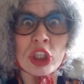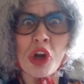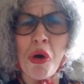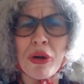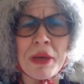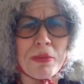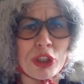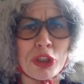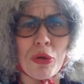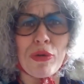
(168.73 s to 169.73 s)
slowly
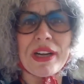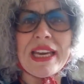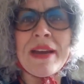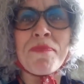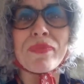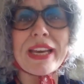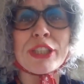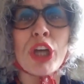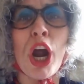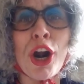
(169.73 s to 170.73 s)
but surely,
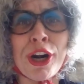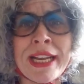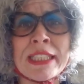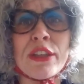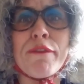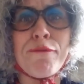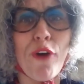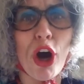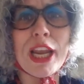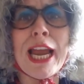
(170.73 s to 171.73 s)
they turn into
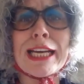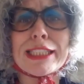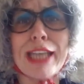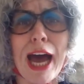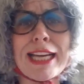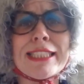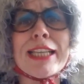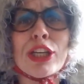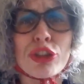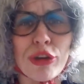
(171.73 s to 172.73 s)

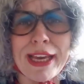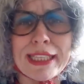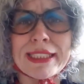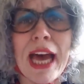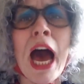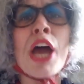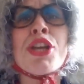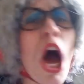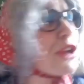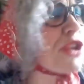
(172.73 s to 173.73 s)
full-sized trees.
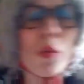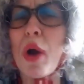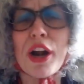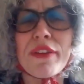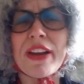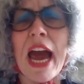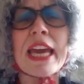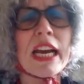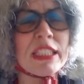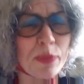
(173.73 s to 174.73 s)
Not a word of a
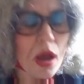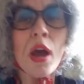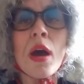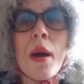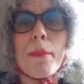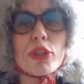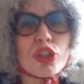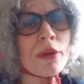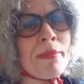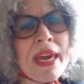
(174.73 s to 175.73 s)
lie. But
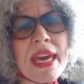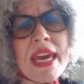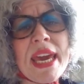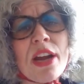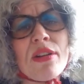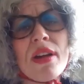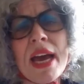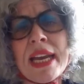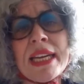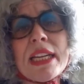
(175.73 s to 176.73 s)
you're me here,
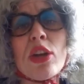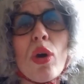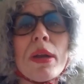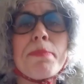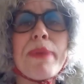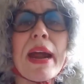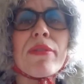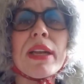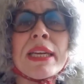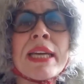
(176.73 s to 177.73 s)
little old
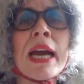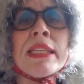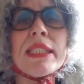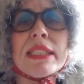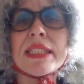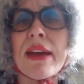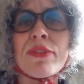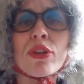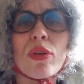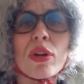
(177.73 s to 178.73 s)
Beryl, a
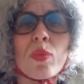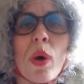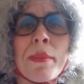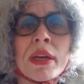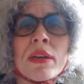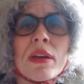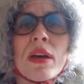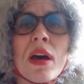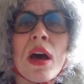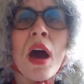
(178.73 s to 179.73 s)
97-year-old woman.
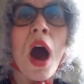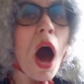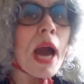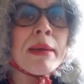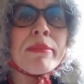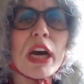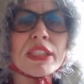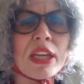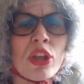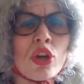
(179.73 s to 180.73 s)
I'm not
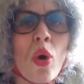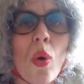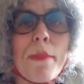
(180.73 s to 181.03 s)
in the know